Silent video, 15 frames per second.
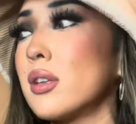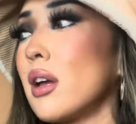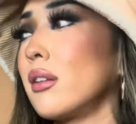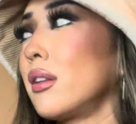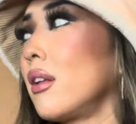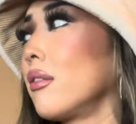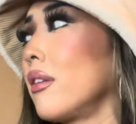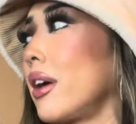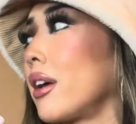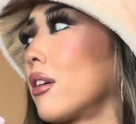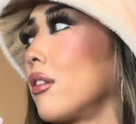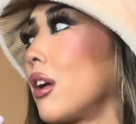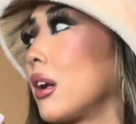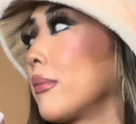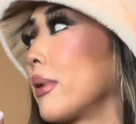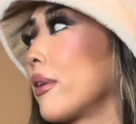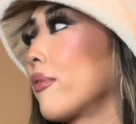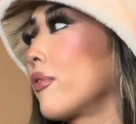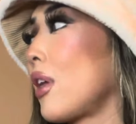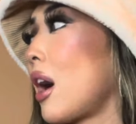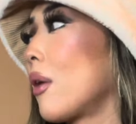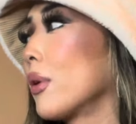and then like a lot of my
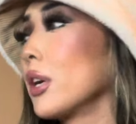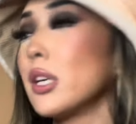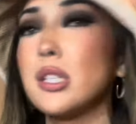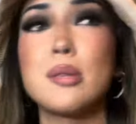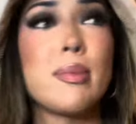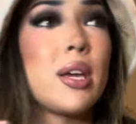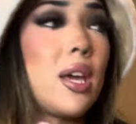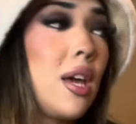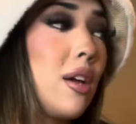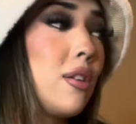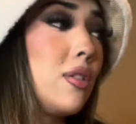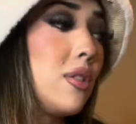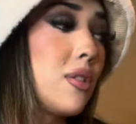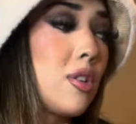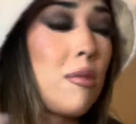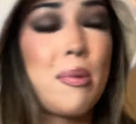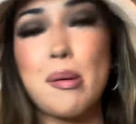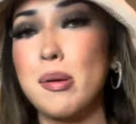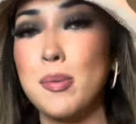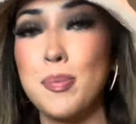flowers and my candles are baby